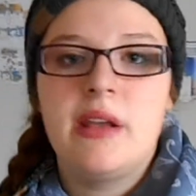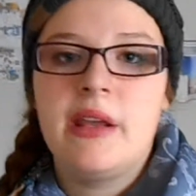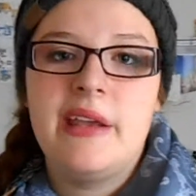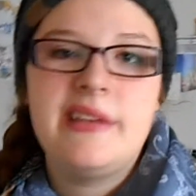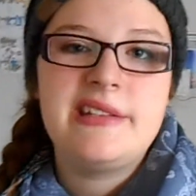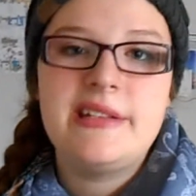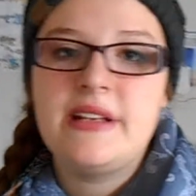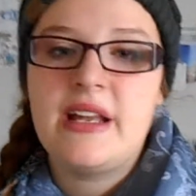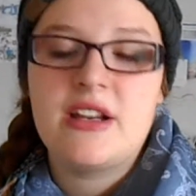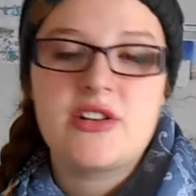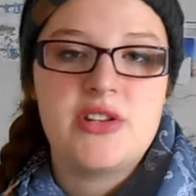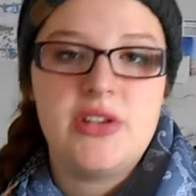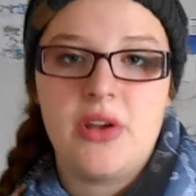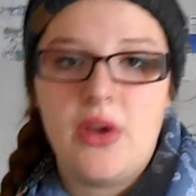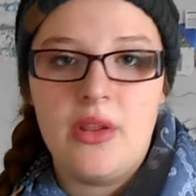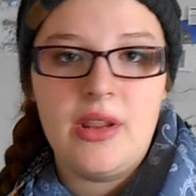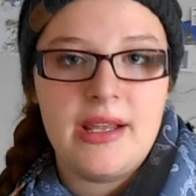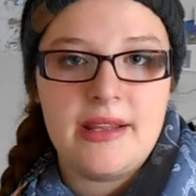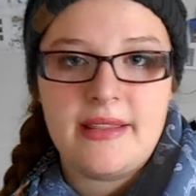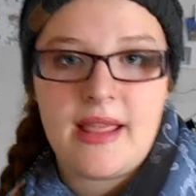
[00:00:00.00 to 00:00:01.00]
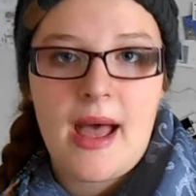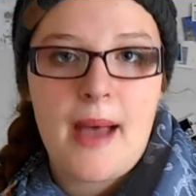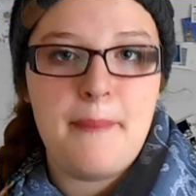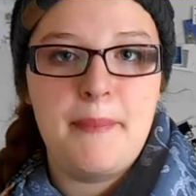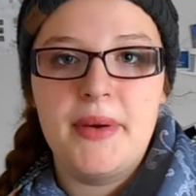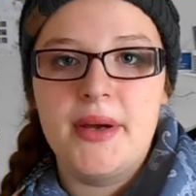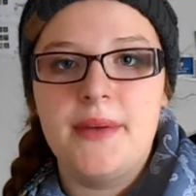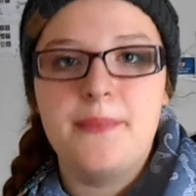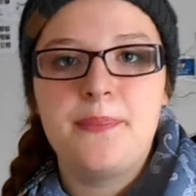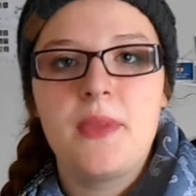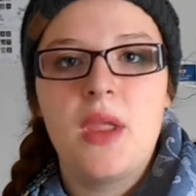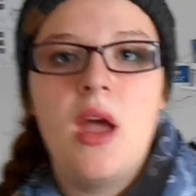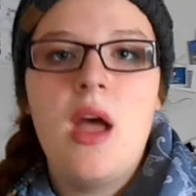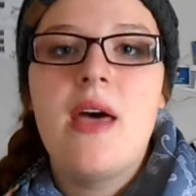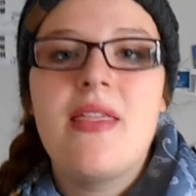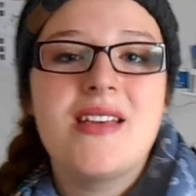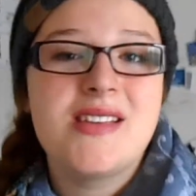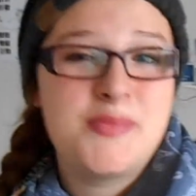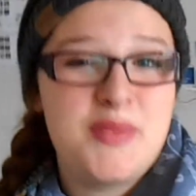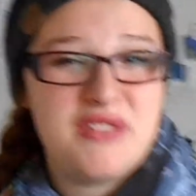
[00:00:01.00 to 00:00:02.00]
It didn't actually go like that, but
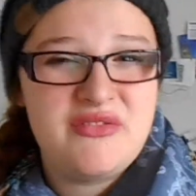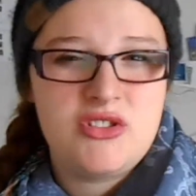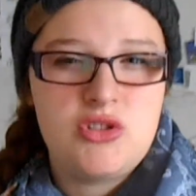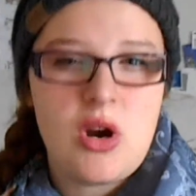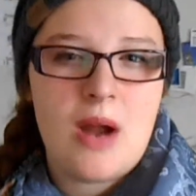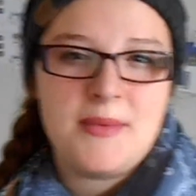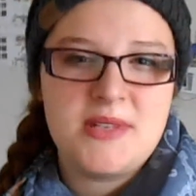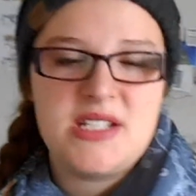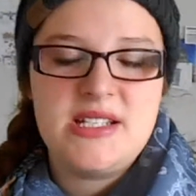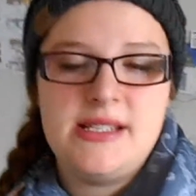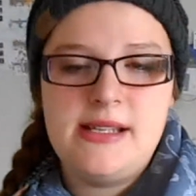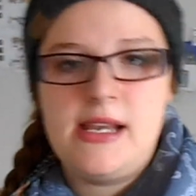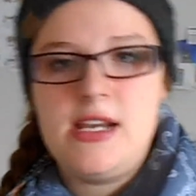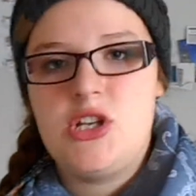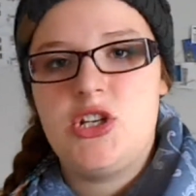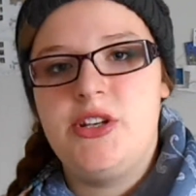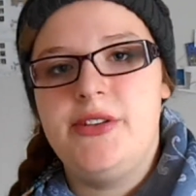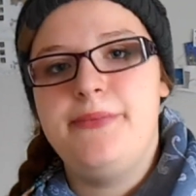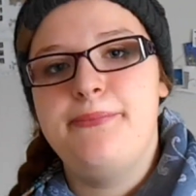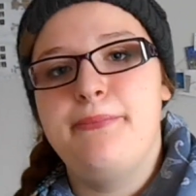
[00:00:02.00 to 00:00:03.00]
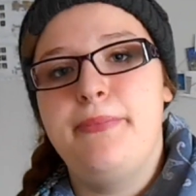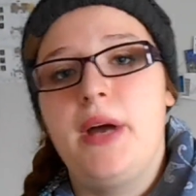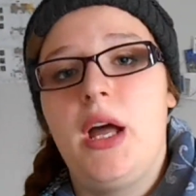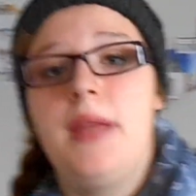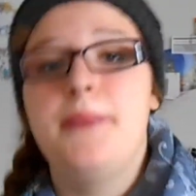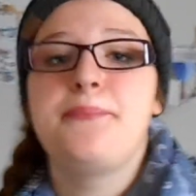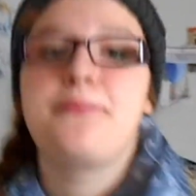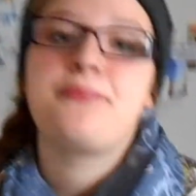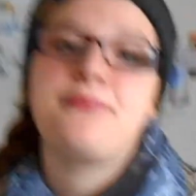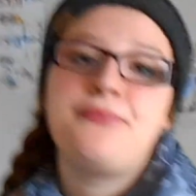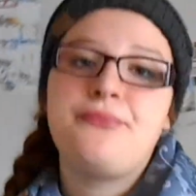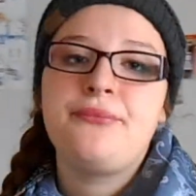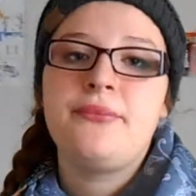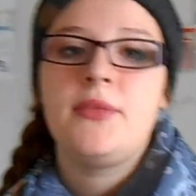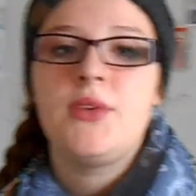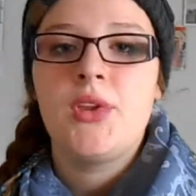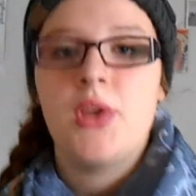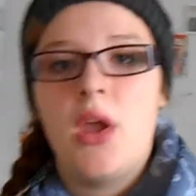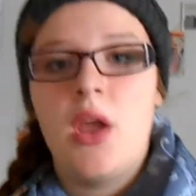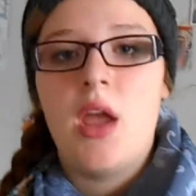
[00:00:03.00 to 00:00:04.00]
that's a bit of dramatization, but
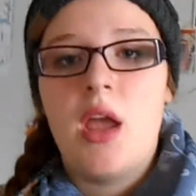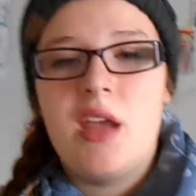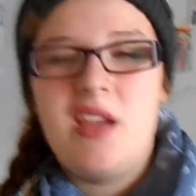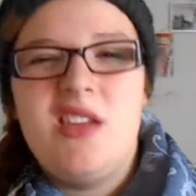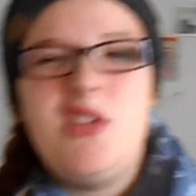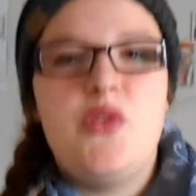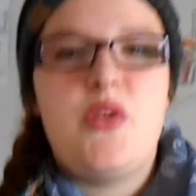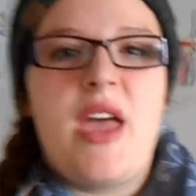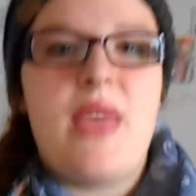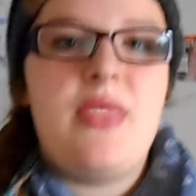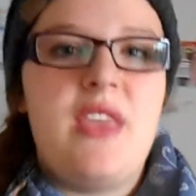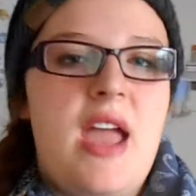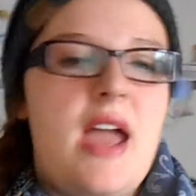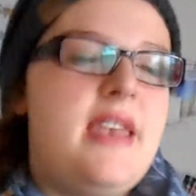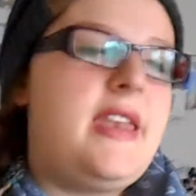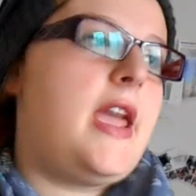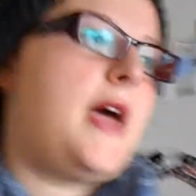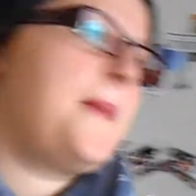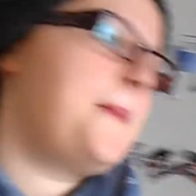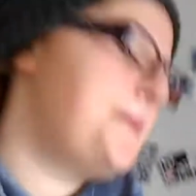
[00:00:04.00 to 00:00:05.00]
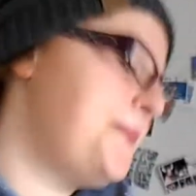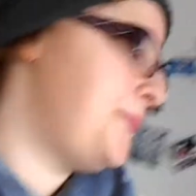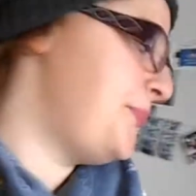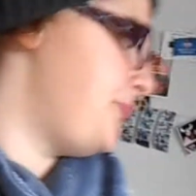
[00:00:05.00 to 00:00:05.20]
you get the idea.